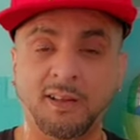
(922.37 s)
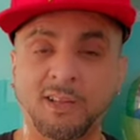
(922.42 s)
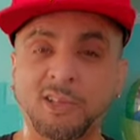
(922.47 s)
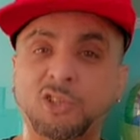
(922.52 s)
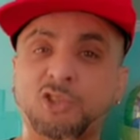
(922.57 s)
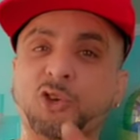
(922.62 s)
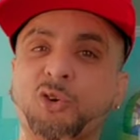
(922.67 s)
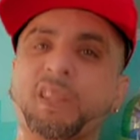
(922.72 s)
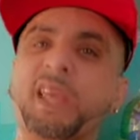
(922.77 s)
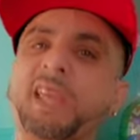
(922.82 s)

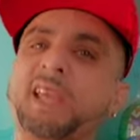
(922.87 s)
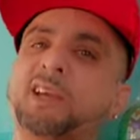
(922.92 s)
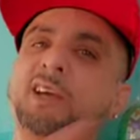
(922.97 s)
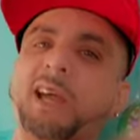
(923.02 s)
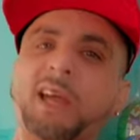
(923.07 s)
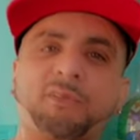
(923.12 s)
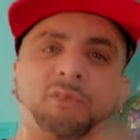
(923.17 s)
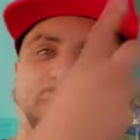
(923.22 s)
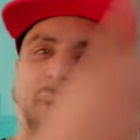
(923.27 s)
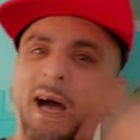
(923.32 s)
So
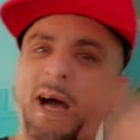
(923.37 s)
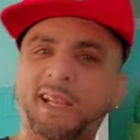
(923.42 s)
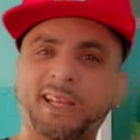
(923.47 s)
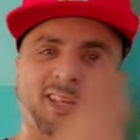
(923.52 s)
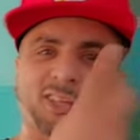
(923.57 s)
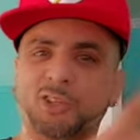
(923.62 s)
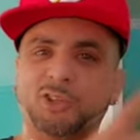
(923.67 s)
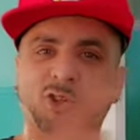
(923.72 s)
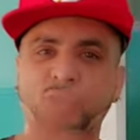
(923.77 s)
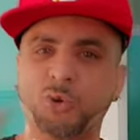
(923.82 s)
everybody
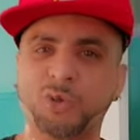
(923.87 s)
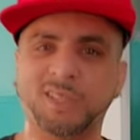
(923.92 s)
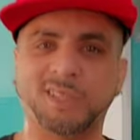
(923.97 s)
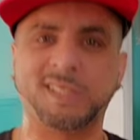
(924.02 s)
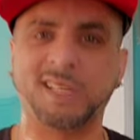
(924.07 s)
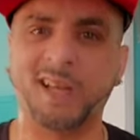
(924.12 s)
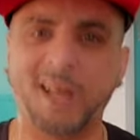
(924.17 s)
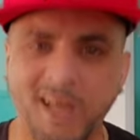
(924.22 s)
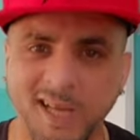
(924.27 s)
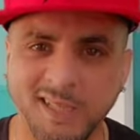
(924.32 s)
could do it
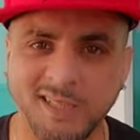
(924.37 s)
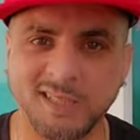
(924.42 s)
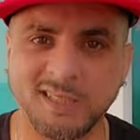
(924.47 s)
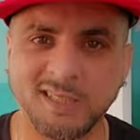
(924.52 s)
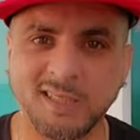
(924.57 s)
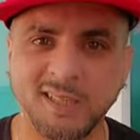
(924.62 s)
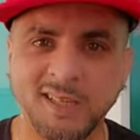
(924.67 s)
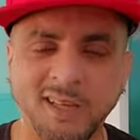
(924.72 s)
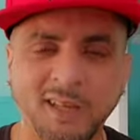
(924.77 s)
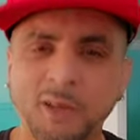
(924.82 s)
to us,
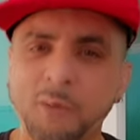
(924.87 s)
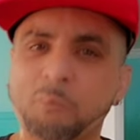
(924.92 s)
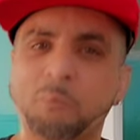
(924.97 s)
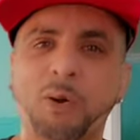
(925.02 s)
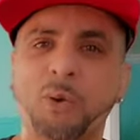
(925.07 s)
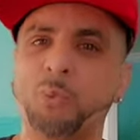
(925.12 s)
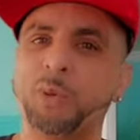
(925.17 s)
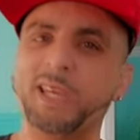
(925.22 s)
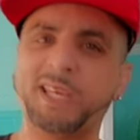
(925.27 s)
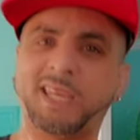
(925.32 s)
but
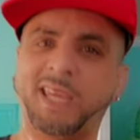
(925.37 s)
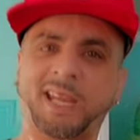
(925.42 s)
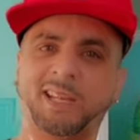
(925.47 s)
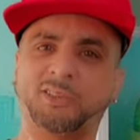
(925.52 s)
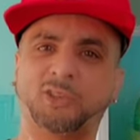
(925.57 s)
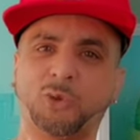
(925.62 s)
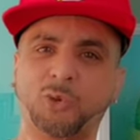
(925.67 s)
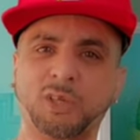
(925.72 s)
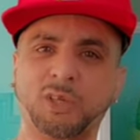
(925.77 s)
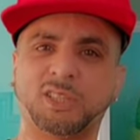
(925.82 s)
we
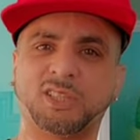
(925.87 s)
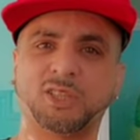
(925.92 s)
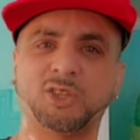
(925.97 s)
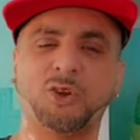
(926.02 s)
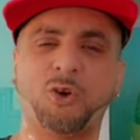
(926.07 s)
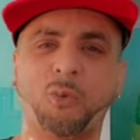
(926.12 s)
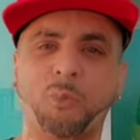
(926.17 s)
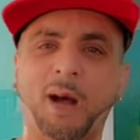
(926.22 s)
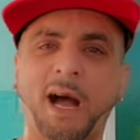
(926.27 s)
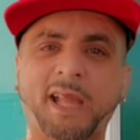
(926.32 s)
can't do it to
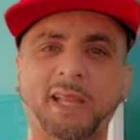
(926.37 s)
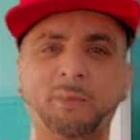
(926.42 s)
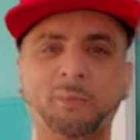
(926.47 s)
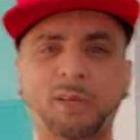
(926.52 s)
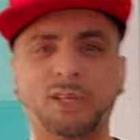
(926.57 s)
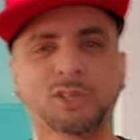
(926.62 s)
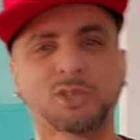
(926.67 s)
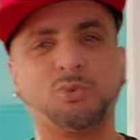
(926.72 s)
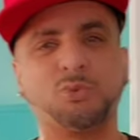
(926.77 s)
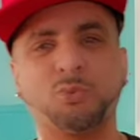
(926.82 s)
nobody
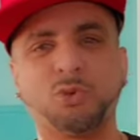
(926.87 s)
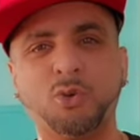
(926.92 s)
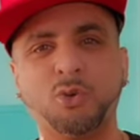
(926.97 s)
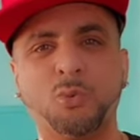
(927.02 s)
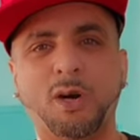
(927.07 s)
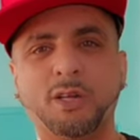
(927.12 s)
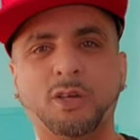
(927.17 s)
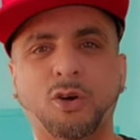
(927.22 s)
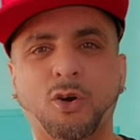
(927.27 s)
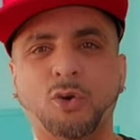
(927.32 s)
because you
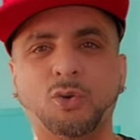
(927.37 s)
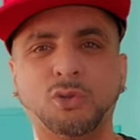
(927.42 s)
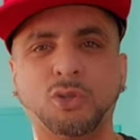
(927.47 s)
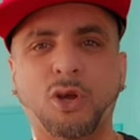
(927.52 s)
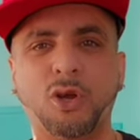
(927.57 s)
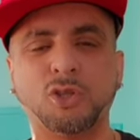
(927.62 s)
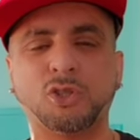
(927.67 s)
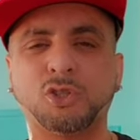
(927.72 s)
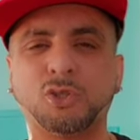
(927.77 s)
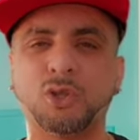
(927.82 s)
want to hold
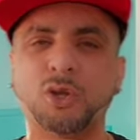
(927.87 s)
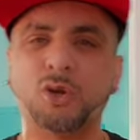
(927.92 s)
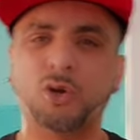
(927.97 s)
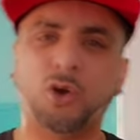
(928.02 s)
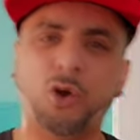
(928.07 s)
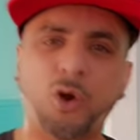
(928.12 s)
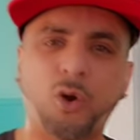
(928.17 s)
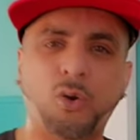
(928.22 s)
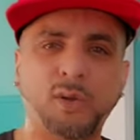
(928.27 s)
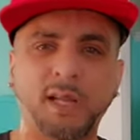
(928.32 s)
on to the
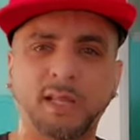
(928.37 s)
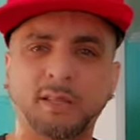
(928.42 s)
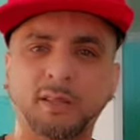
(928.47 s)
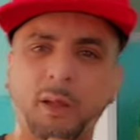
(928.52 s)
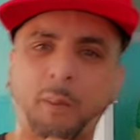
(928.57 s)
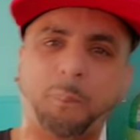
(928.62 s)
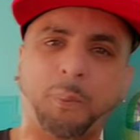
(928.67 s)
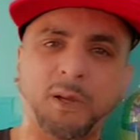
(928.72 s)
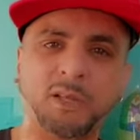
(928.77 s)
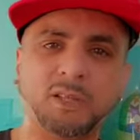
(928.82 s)
code and
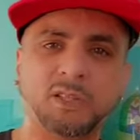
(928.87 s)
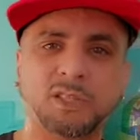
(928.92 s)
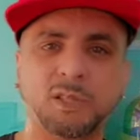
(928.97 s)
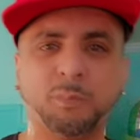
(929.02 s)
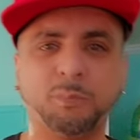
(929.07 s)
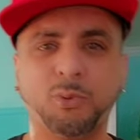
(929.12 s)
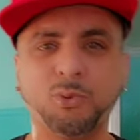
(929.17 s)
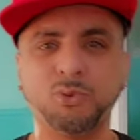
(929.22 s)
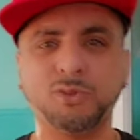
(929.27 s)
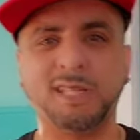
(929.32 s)
the
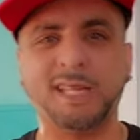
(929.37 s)
principles